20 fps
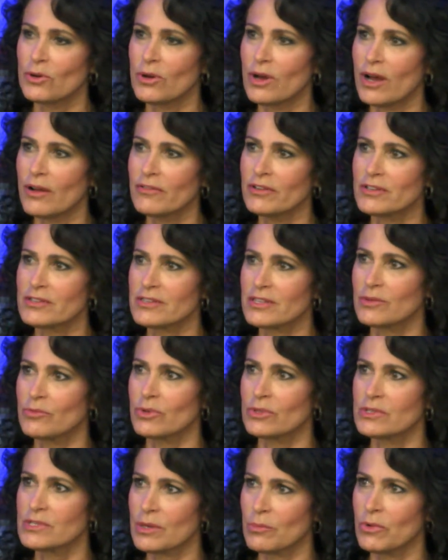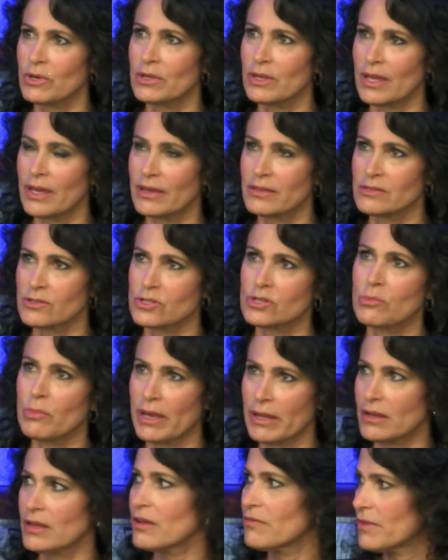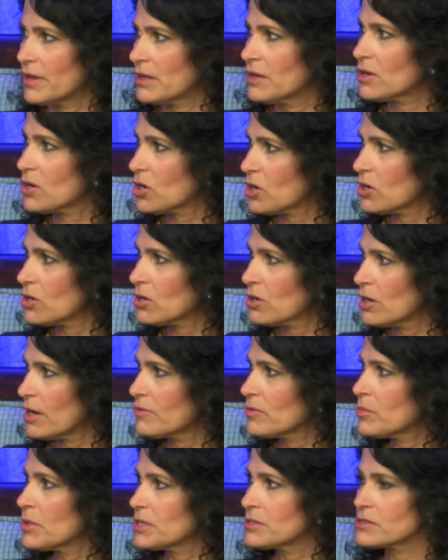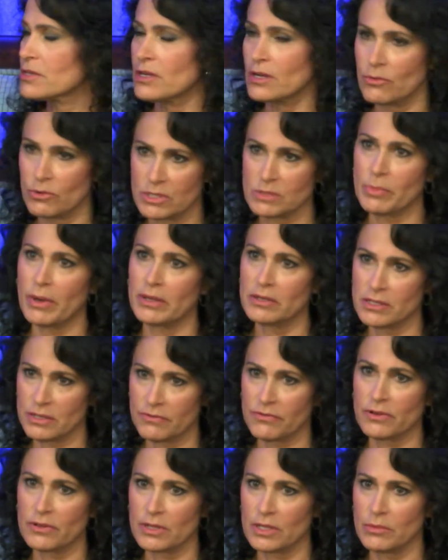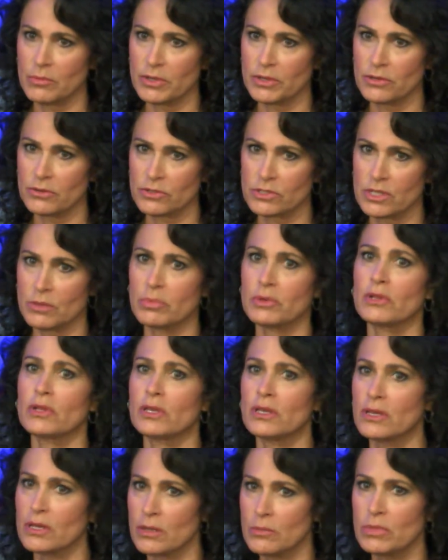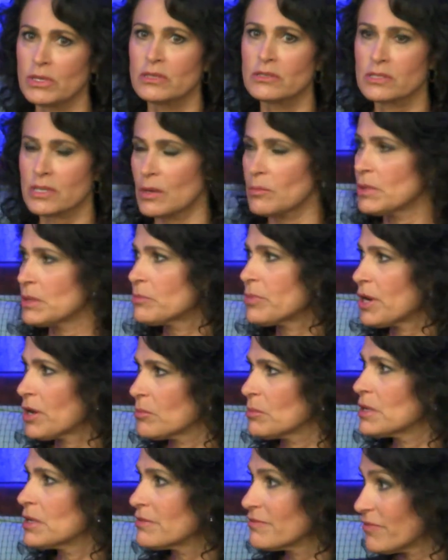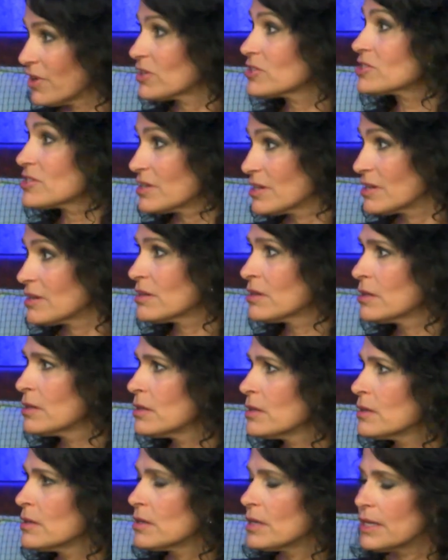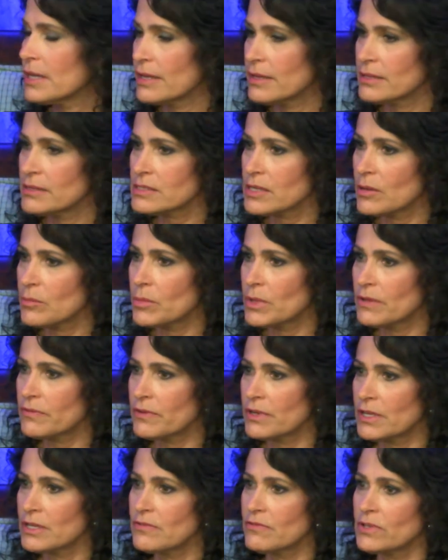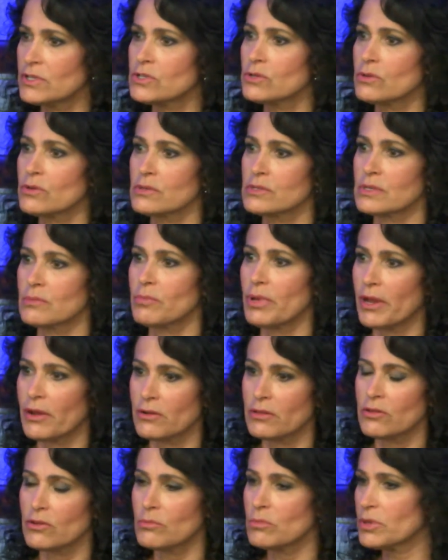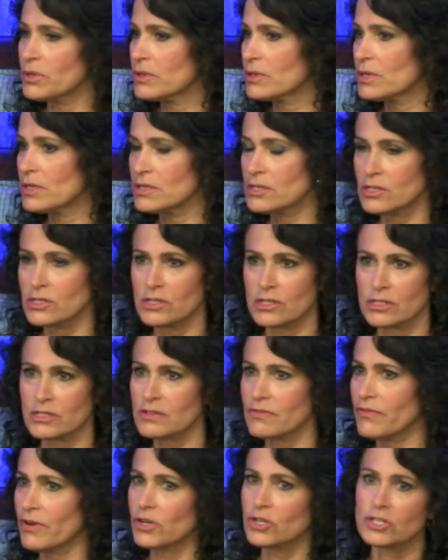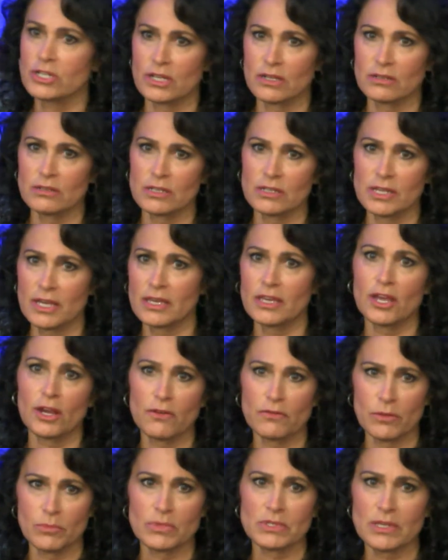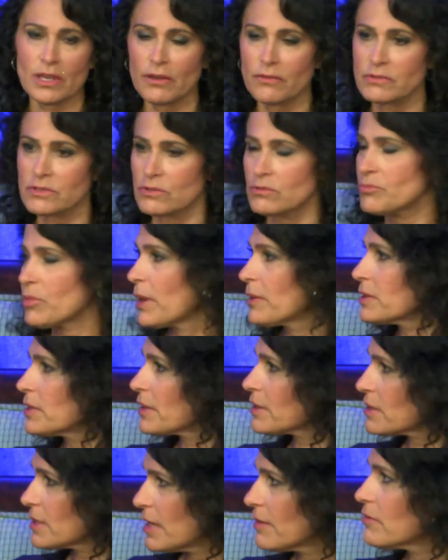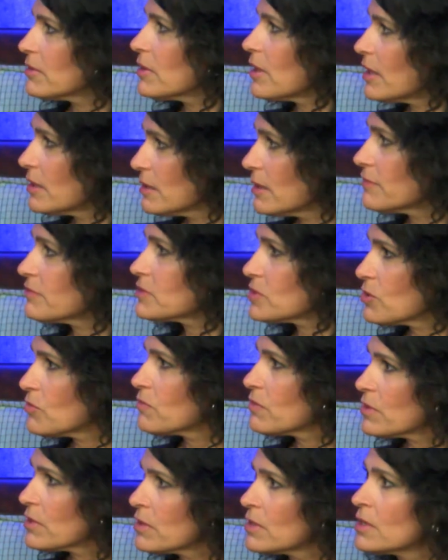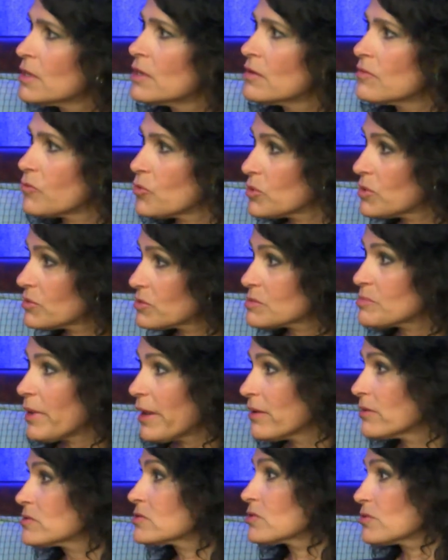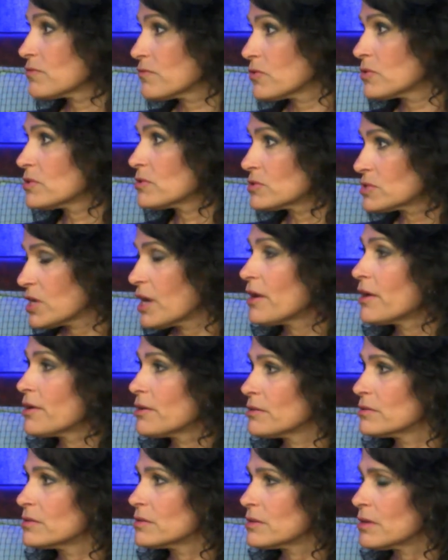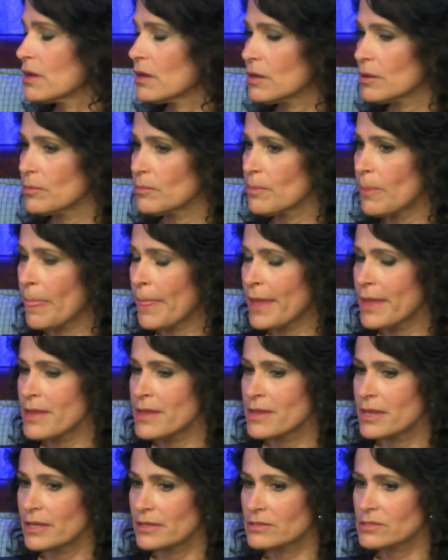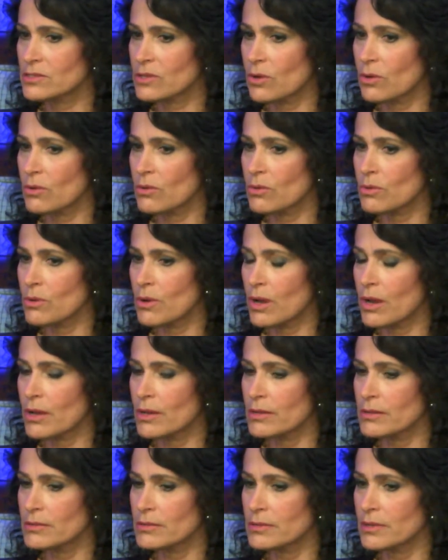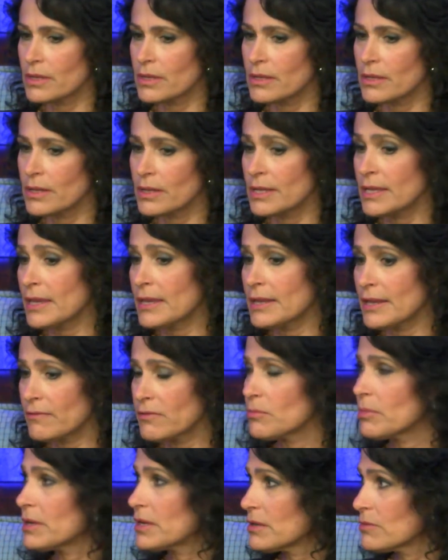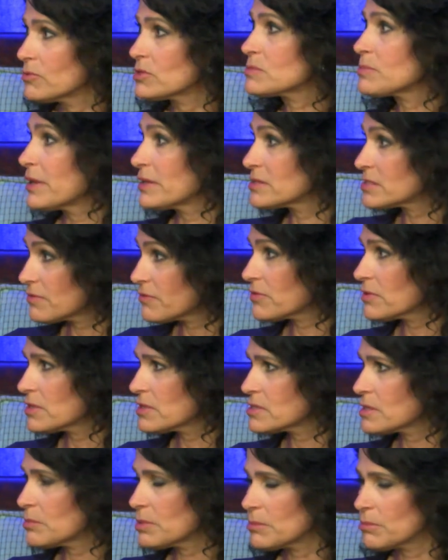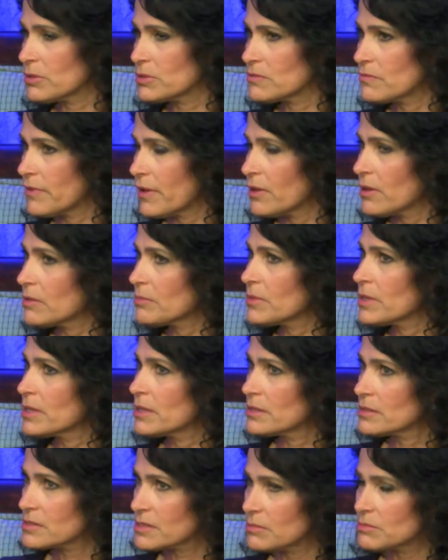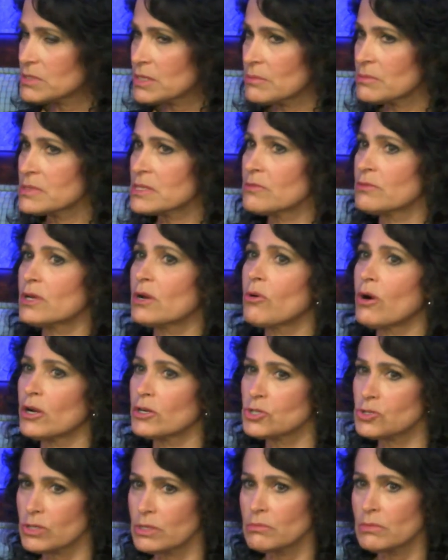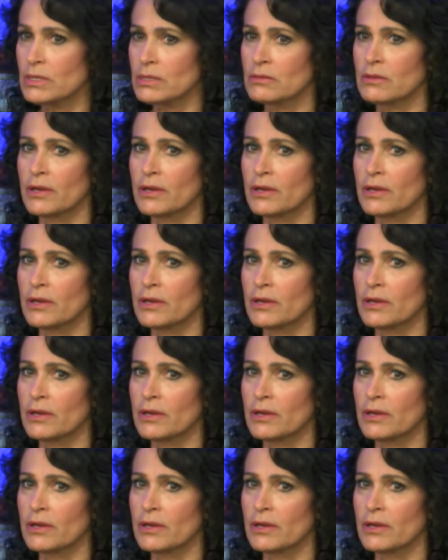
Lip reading: Obviously when someone has a traumatic event occur, everybody's going to respond differently, but there's typically going to be some impairment in functioning. And if an individual is impaired in their ability to just function, to take care of themselves, they're probably not going to have a lot left over for their spouse or for their child. And so, and again, everybody responds differently. Some people develop symptoms that require treatment.